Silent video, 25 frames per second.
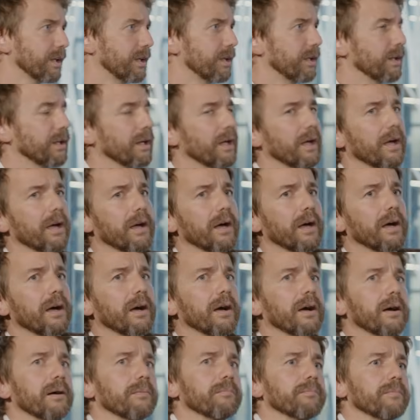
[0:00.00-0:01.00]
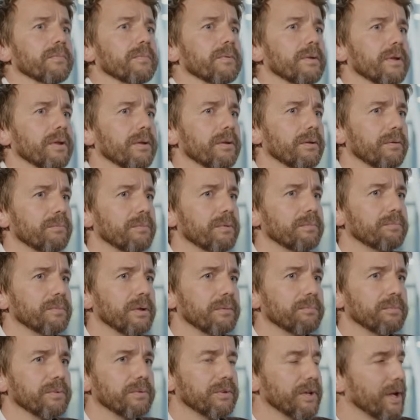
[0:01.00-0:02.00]

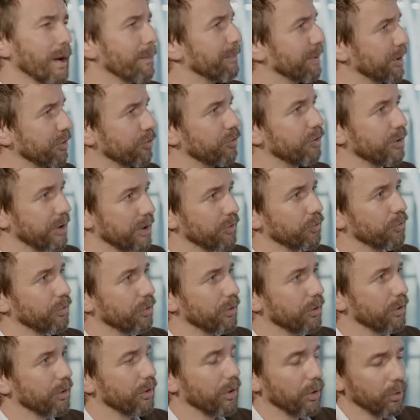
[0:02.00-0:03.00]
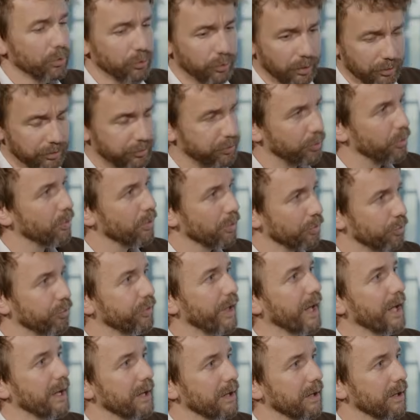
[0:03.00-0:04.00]
The ambition is to go to a
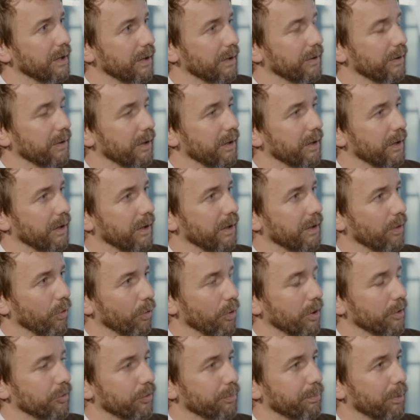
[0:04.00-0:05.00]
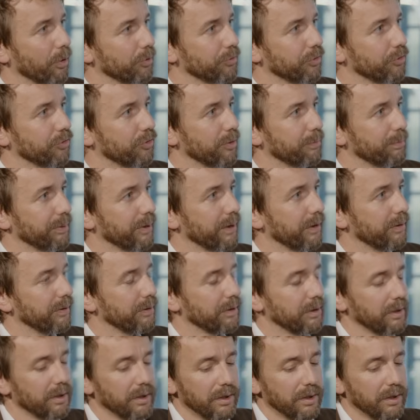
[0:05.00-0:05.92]
full-scale loyalty partnership here.